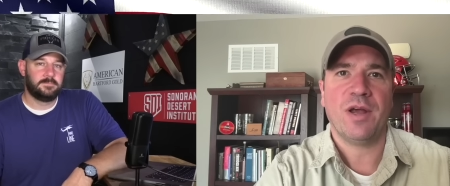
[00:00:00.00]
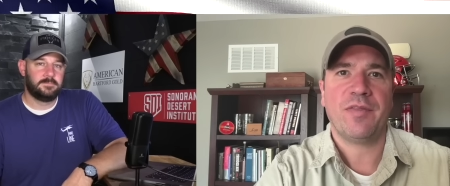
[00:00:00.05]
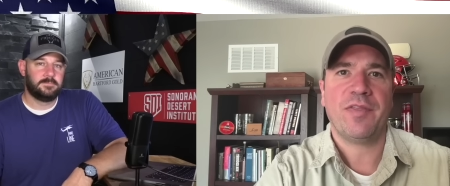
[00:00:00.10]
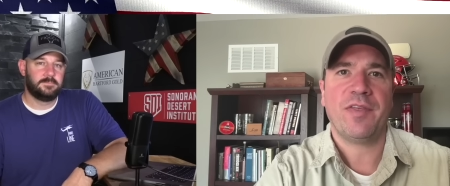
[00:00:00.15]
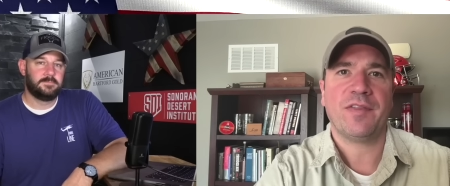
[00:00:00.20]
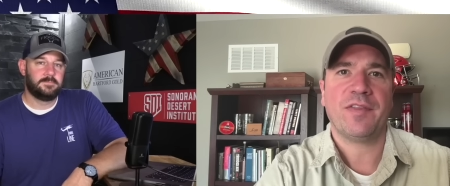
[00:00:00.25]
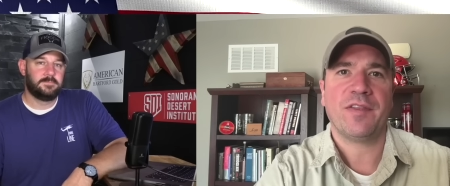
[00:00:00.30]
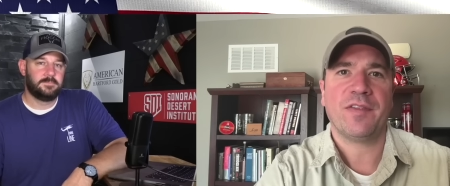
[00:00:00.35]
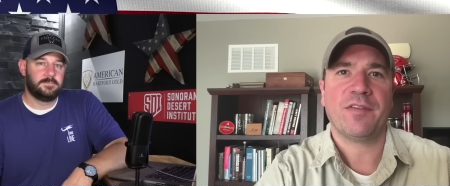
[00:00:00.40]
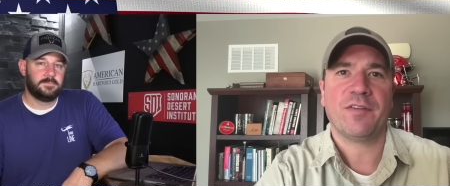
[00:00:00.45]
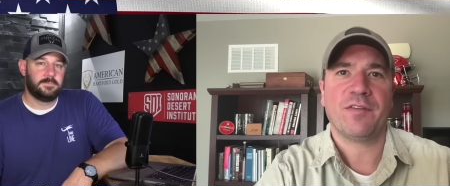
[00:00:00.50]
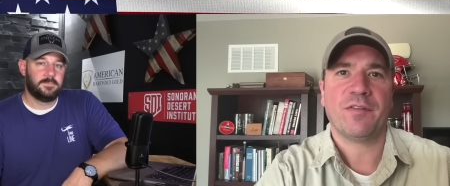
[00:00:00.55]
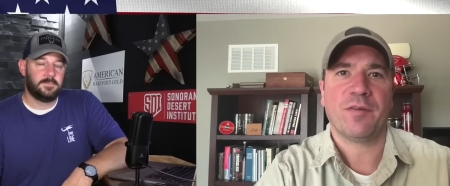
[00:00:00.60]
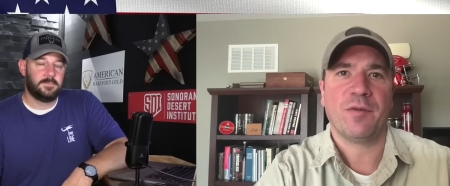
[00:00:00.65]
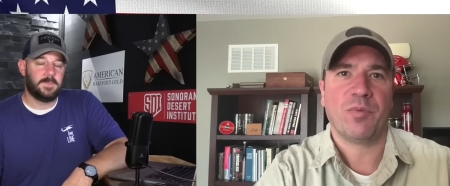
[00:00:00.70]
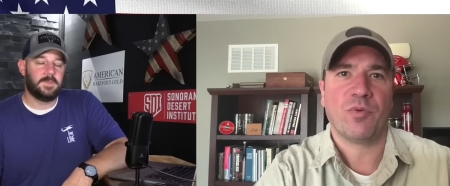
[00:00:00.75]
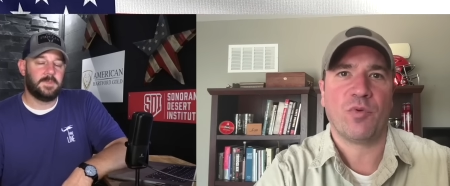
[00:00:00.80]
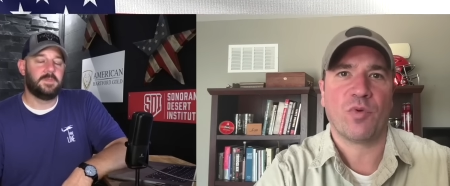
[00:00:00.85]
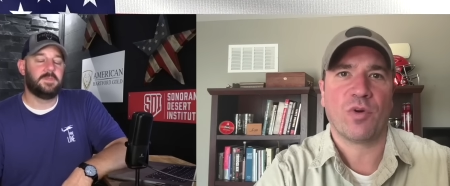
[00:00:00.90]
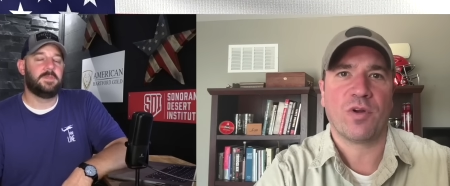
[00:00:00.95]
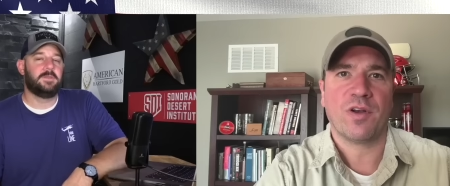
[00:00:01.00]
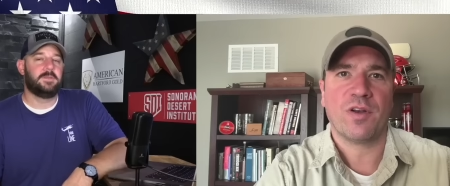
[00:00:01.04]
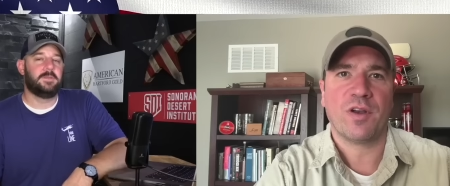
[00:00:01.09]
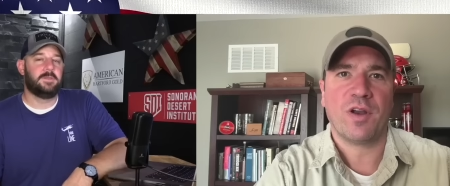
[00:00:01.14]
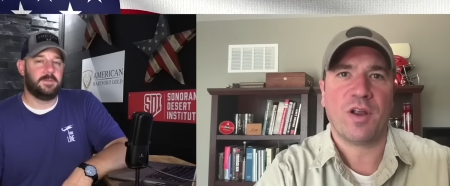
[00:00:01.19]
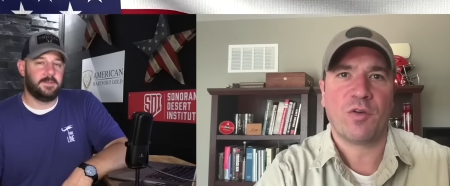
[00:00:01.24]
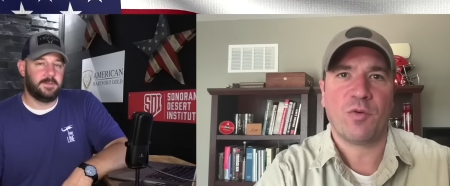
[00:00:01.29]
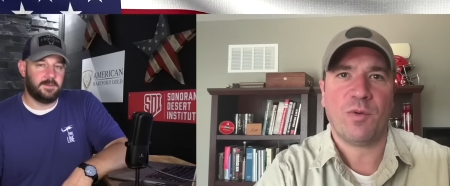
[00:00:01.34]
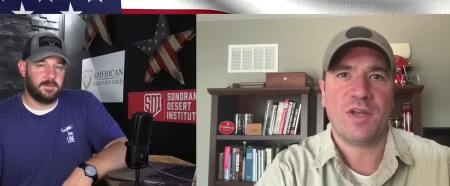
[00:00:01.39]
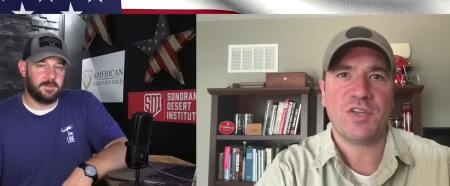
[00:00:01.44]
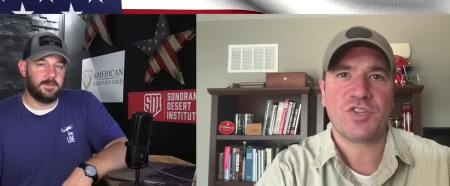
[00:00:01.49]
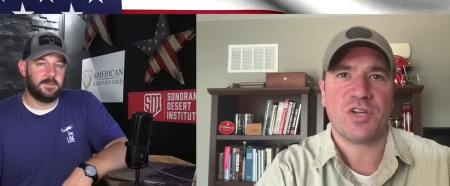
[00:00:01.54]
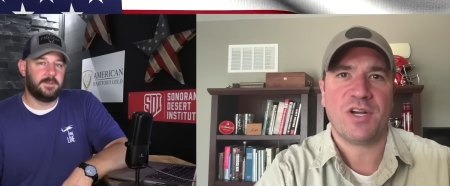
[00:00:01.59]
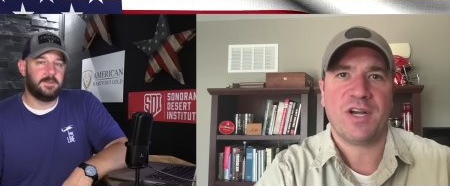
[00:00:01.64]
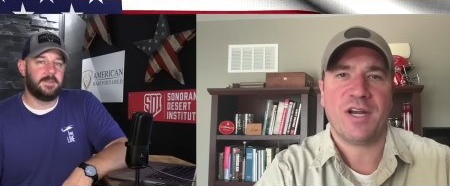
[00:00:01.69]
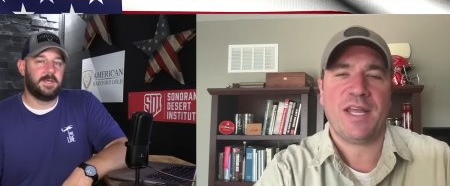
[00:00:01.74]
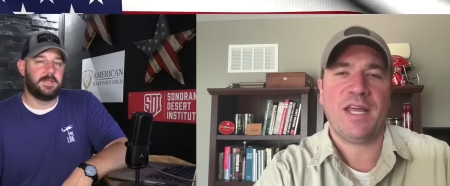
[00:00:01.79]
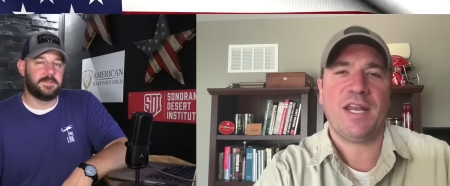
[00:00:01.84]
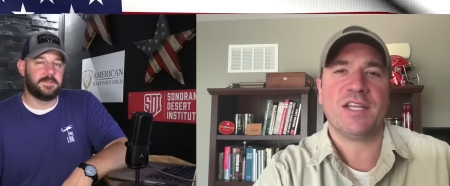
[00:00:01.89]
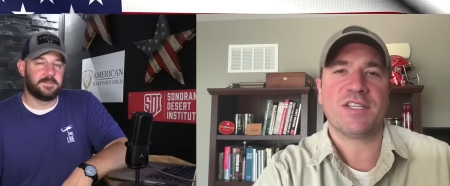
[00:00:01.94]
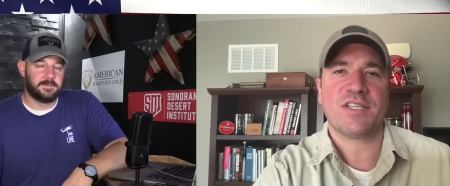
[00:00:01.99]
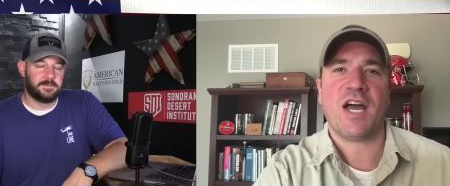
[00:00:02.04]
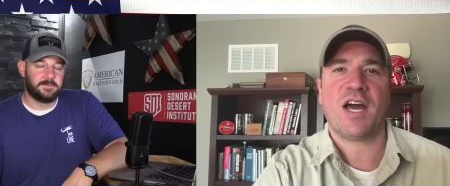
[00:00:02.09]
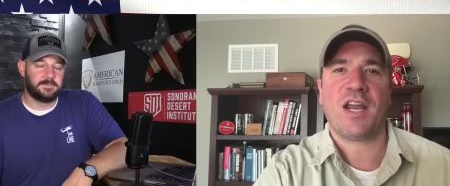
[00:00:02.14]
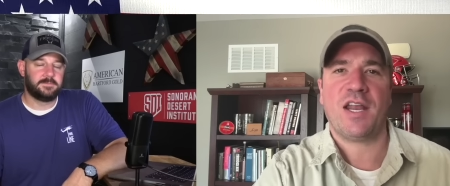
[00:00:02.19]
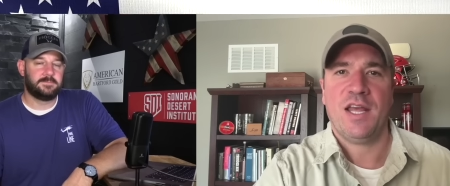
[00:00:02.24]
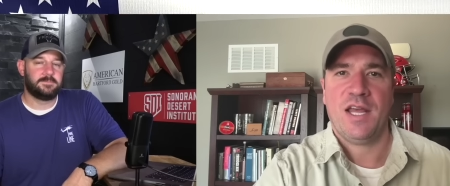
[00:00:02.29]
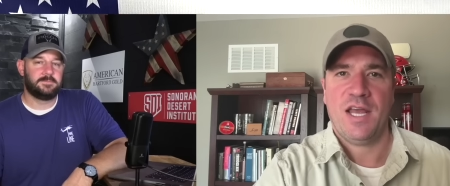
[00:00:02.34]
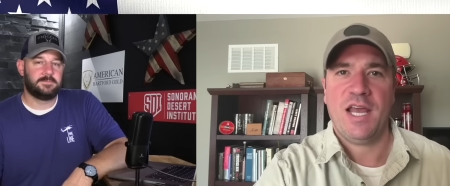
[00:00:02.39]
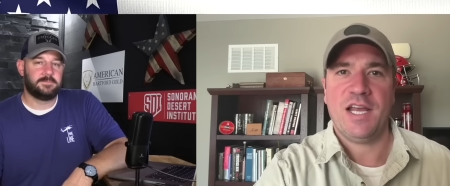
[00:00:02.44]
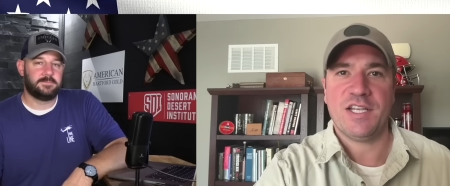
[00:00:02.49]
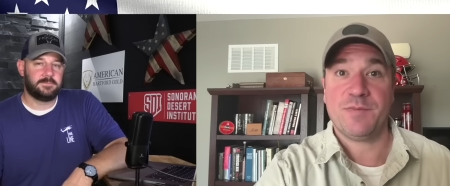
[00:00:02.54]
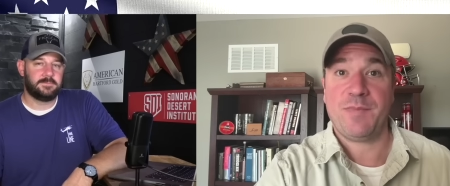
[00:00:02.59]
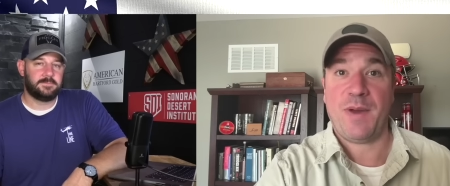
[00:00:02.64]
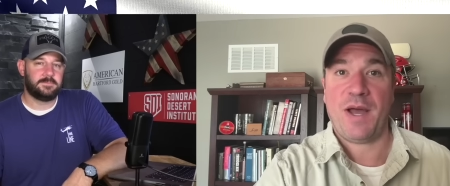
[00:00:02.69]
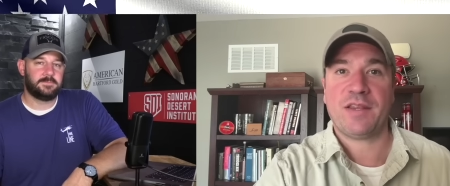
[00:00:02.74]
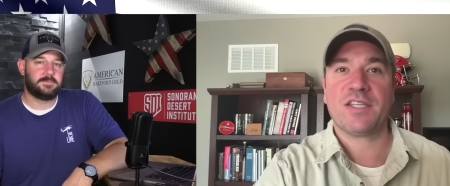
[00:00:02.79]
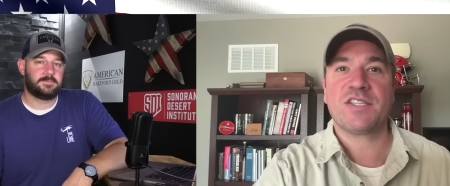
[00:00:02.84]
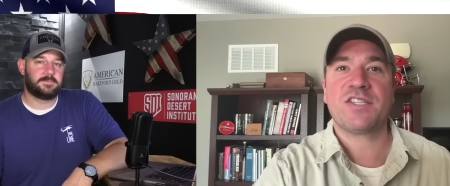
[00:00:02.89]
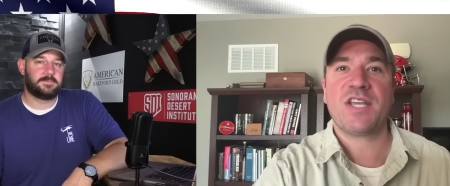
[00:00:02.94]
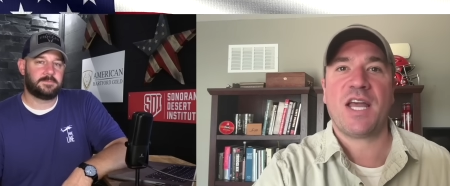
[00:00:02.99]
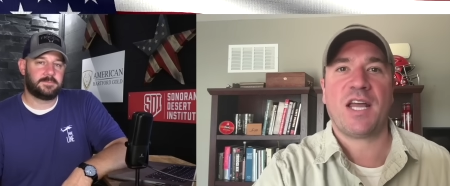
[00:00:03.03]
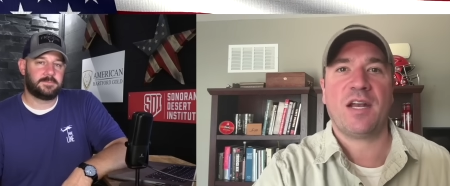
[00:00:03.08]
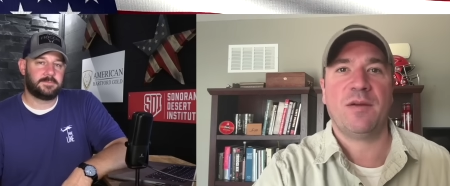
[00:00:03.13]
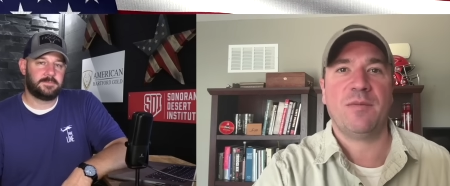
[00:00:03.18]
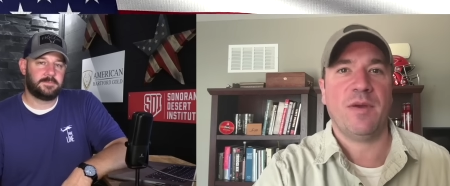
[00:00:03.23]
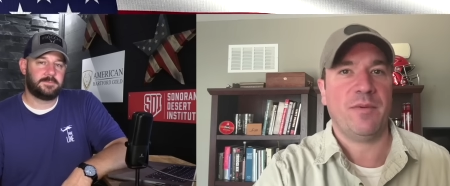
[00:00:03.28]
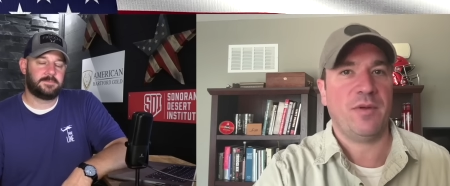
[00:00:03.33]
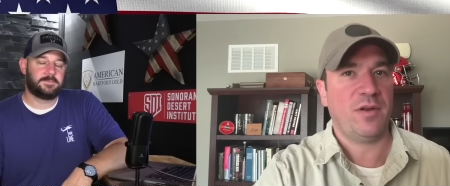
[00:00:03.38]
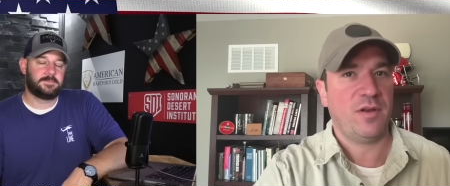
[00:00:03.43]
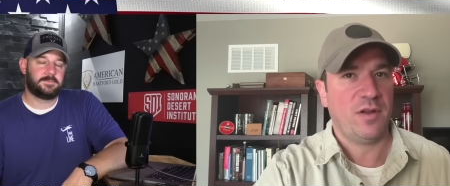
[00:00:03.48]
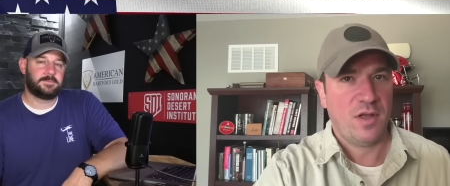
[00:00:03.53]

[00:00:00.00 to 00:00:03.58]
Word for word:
Speaker 1: I think this is an important uh, question. Nice. And again, it's not, it's about the Second Amendment.